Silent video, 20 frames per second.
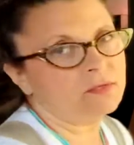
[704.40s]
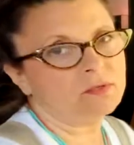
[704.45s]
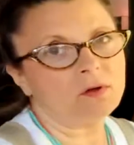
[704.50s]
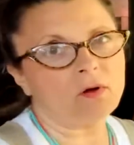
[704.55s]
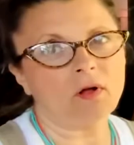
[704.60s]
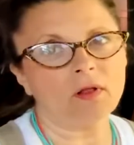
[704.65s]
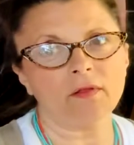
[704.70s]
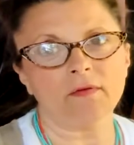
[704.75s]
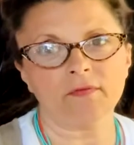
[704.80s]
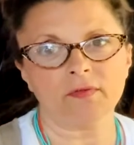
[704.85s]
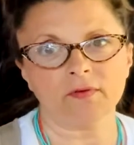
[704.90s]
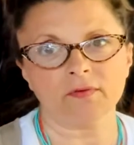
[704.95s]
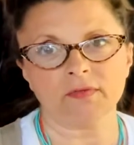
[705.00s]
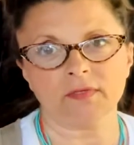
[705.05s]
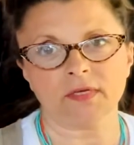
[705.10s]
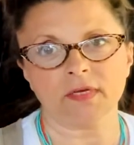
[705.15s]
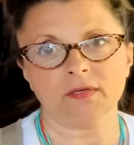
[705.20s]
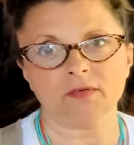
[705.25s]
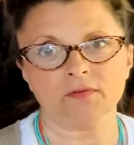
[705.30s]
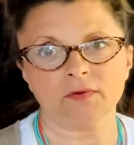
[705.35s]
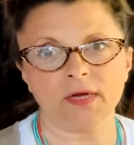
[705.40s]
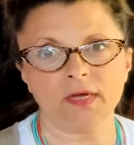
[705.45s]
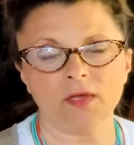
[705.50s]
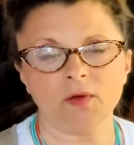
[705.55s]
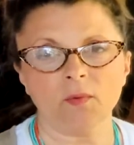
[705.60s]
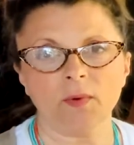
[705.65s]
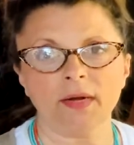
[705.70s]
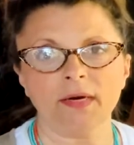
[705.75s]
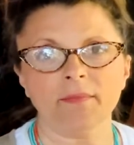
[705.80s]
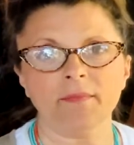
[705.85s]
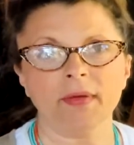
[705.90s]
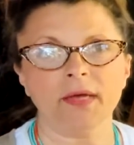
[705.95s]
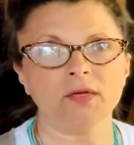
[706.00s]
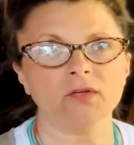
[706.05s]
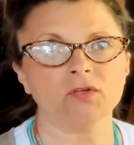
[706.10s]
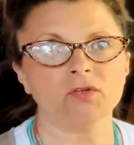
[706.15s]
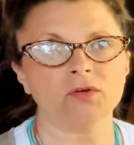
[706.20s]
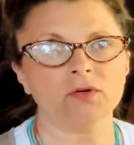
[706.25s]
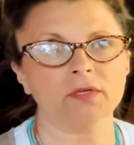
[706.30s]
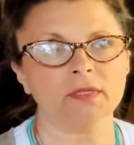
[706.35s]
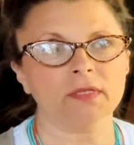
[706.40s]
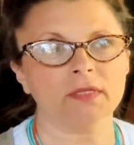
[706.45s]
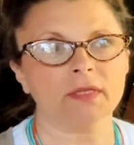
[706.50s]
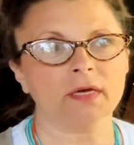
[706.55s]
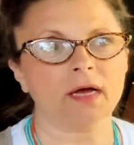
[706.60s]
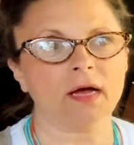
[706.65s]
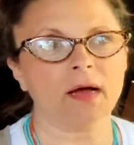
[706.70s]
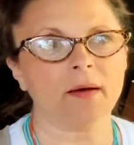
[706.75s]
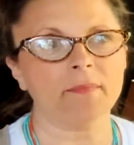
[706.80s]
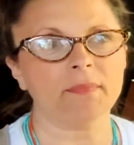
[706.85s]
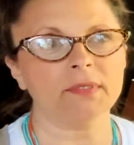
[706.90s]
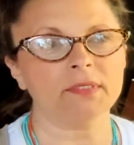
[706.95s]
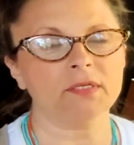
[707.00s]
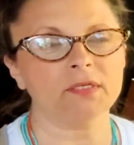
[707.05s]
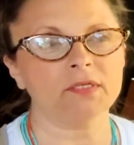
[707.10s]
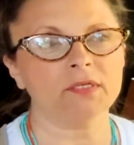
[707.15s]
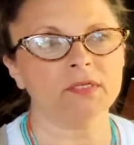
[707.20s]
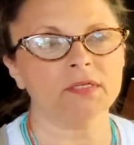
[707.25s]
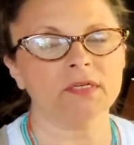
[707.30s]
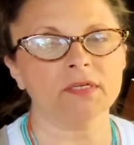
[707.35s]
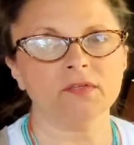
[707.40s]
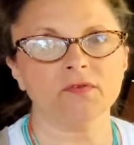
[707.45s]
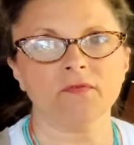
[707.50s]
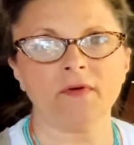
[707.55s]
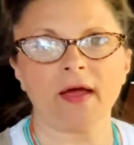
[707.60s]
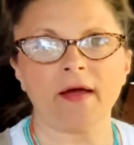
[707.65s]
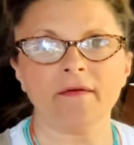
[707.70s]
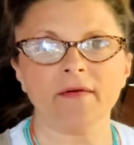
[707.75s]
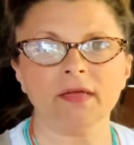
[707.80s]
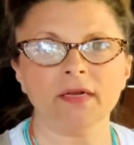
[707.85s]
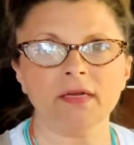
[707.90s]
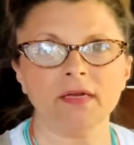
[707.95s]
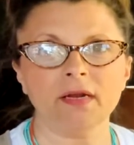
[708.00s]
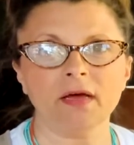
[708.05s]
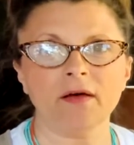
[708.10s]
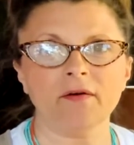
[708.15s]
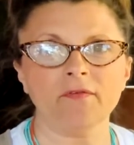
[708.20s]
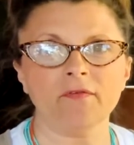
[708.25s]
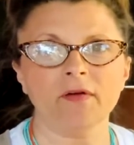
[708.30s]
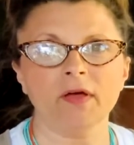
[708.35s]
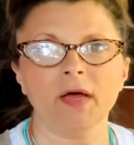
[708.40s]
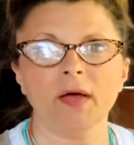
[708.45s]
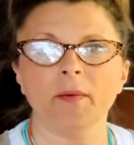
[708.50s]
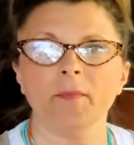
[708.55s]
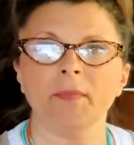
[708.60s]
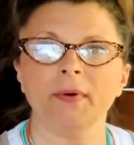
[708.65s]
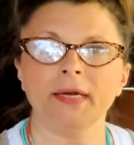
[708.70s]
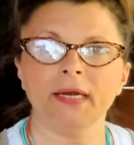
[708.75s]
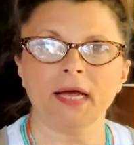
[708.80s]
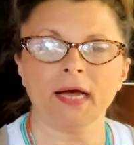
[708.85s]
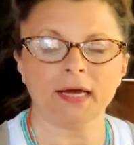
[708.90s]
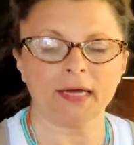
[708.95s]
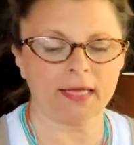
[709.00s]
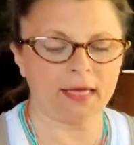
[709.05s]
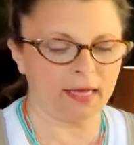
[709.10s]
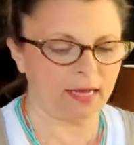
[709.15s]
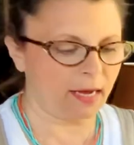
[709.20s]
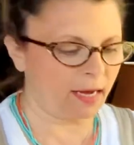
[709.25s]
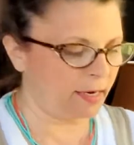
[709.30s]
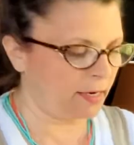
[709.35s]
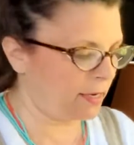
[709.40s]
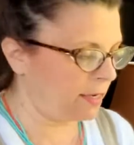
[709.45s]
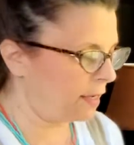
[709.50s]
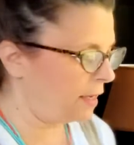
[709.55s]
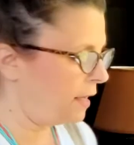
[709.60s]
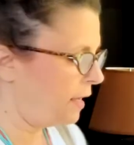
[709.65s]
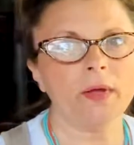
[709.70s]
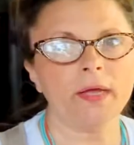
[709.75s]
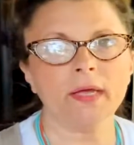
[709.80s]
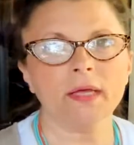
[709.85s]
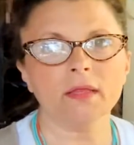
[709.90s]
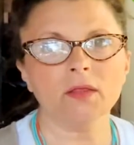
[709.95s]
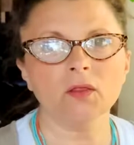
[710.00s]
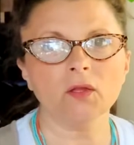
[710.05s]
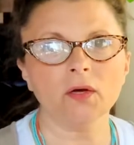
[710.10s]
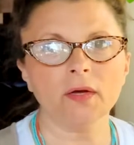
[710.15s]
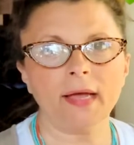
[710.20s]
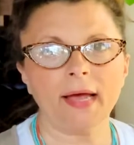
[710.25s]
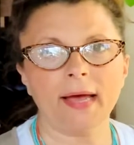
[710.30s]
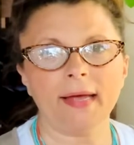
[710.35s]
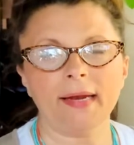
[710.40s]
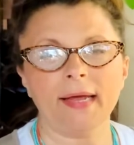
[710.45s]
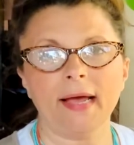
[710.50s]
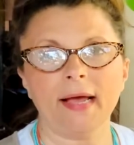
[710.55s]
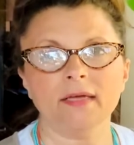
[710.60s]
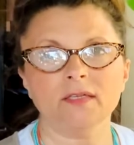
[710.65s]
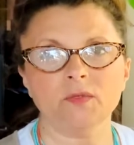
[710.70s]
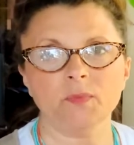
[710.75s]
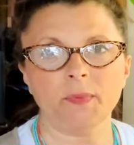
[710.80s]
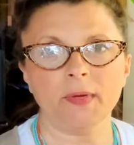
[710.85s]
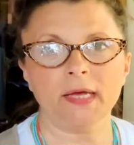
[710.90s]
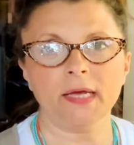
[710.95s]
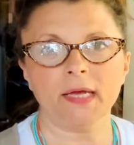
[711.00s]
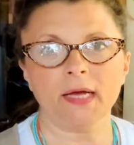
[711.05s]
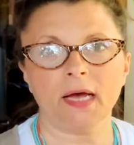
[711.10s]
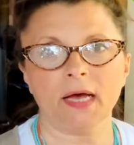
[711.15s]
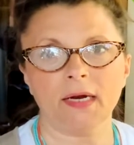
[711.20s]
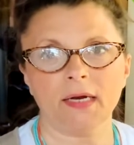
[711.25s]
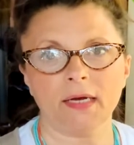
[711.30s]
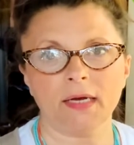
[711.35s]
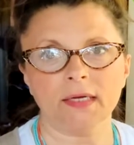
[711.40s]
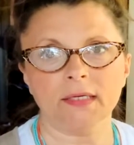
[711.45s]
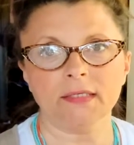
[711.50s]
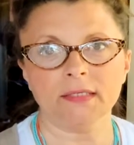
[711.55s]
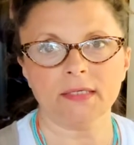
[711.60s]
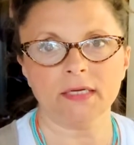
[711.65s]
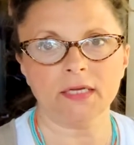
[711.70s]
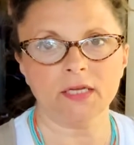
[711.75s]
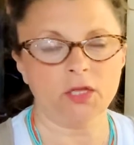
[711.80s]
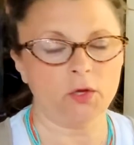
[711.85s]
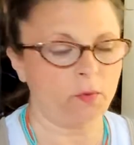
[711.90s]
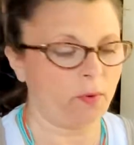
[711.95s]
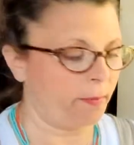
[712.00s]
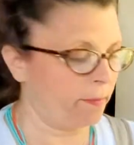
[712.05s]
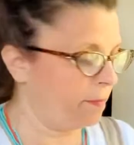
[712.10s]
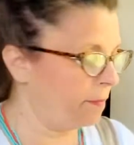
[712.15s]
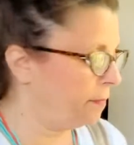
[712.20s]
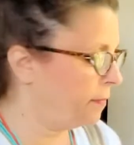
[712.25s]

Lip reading: to all of those things, right? You want to make sure that the composition is varied enough, but not chaotic. We can look at it as being on a continuum.